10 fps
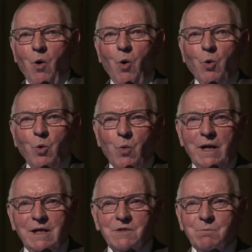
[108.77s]

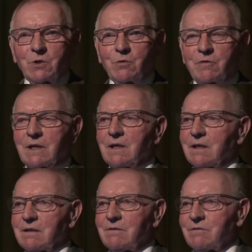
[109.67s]
always moving
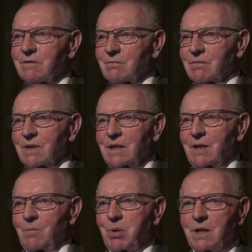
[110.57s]
from
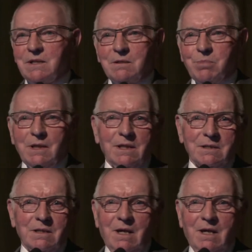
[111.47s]
place to place.